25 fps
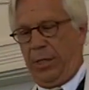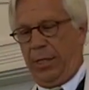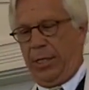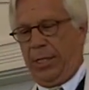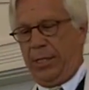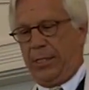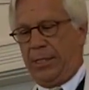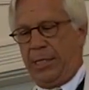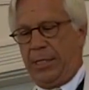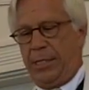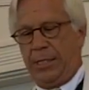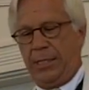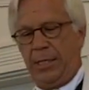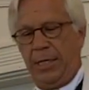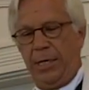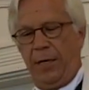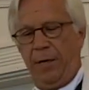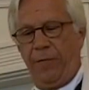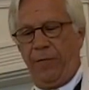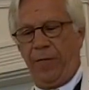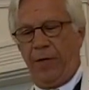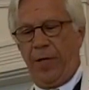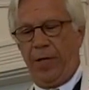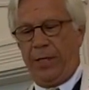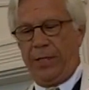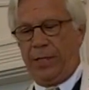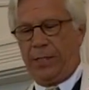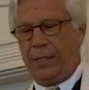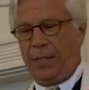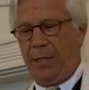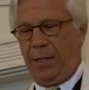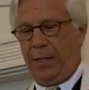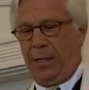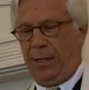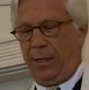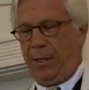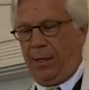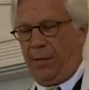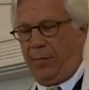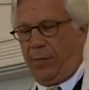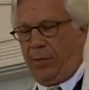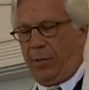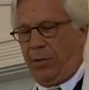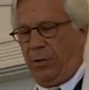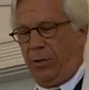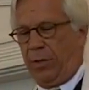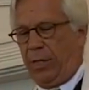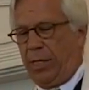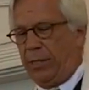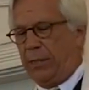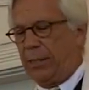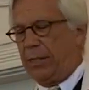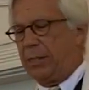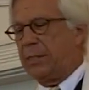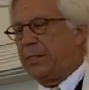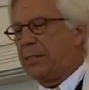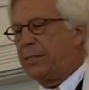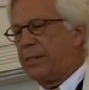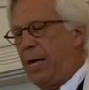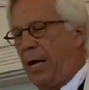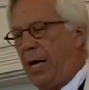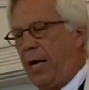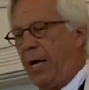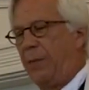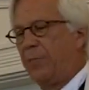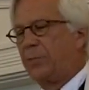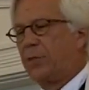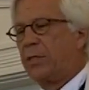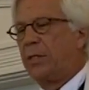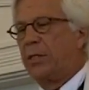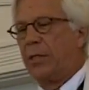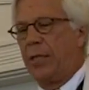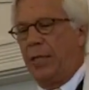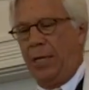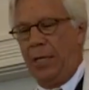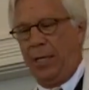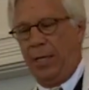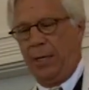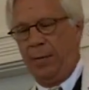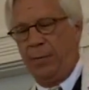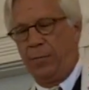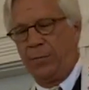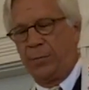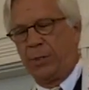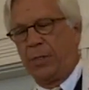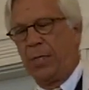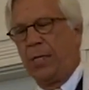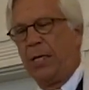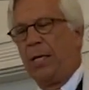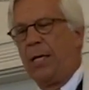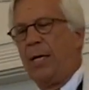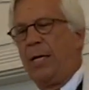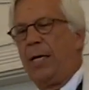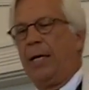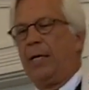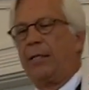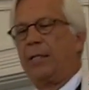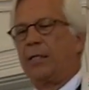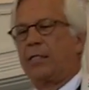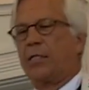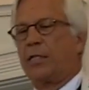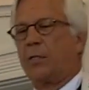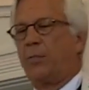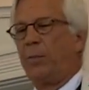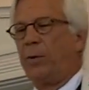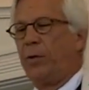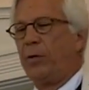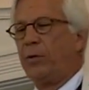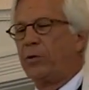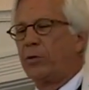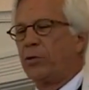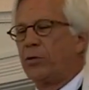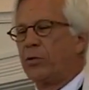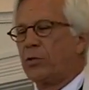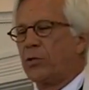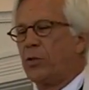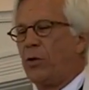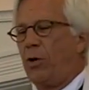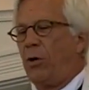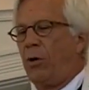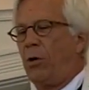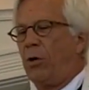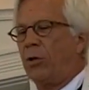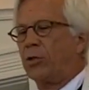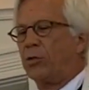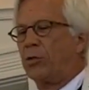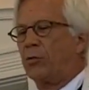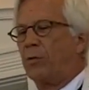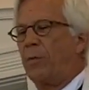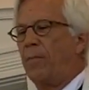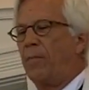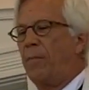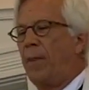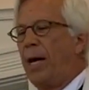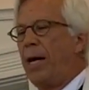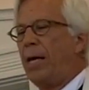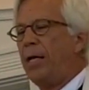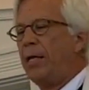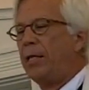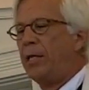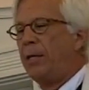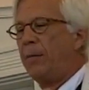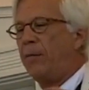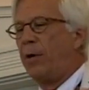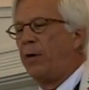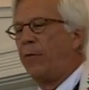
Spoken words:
It's as if he is telling them to let the psalms and the hymns and the spiritual songs remind them